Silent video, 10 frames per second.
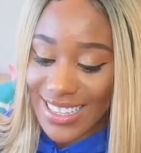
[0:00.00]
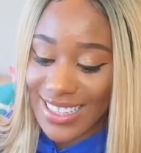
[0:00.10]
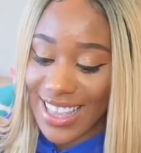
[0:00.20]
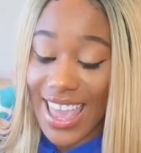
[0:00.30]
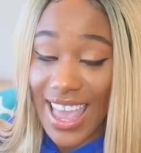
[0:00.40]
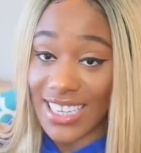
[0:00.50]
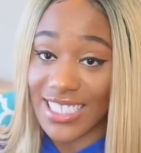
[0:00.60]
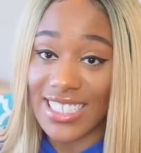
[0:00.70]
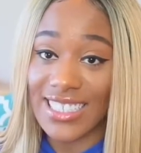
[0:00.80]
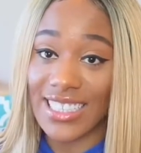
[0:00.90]
They
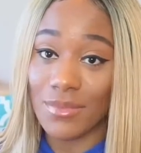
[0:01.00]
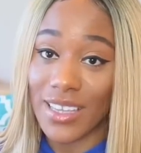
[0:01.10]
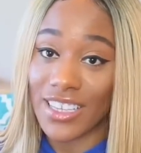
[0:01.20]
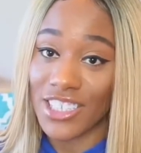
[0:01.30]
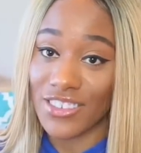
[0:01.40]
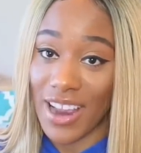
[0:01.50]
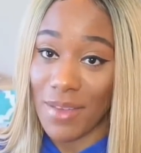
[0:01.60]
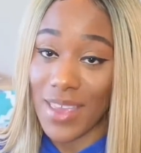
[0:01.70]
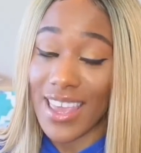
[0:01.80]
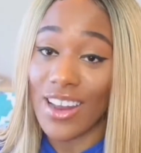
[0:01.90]
actually sent me a
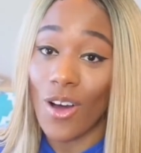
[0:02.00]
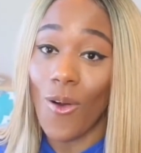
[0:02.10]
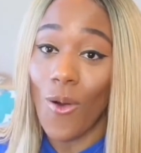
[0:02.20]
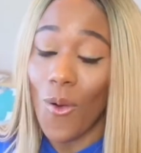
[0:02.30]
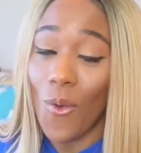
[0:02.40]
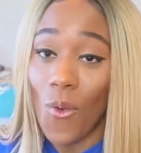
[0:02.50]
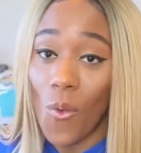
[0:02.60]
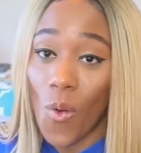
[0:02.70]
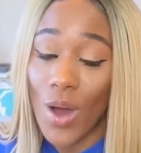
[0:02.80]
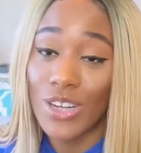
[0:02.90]
strap and a
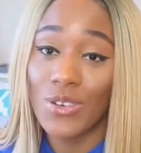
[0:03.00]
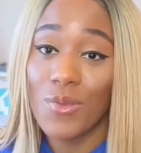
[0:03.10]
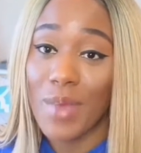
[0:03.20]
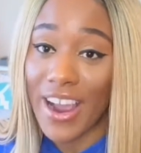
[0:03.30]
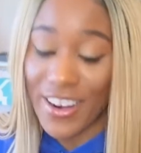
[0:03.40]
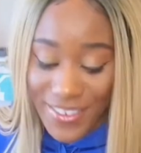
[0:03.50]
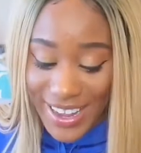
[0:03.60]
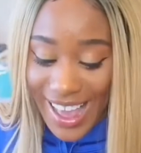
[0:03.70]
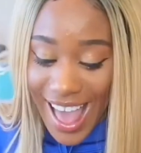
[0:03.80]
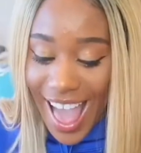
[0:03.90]
whole new battery.